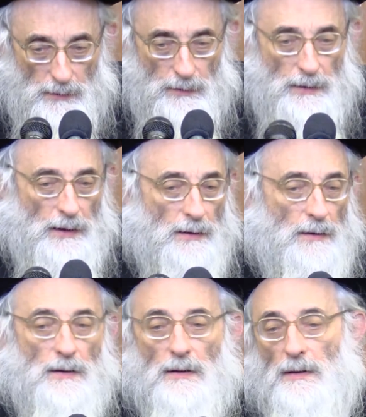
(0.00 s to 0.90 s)
and take
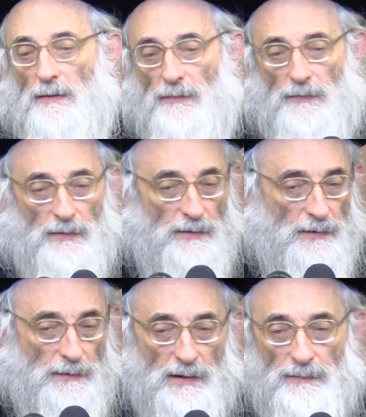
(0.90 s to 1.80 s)
it as a
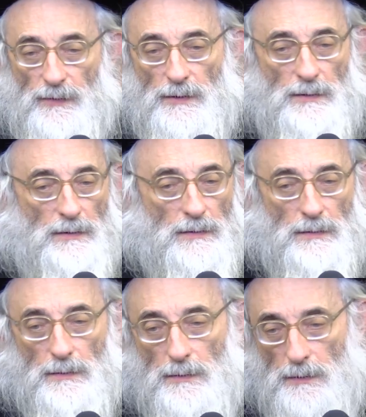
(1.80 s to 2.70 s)
derech avoda.
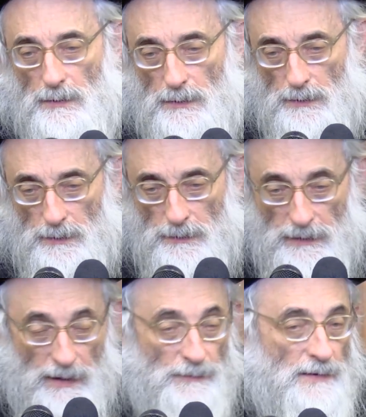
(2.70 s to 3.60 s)

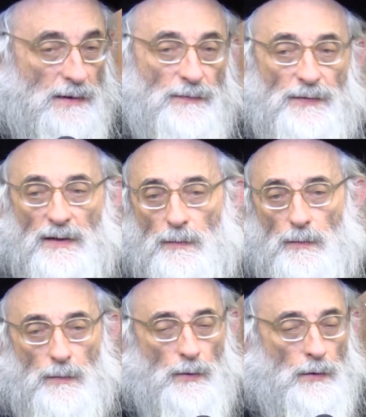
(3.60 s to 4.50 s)
Everything for him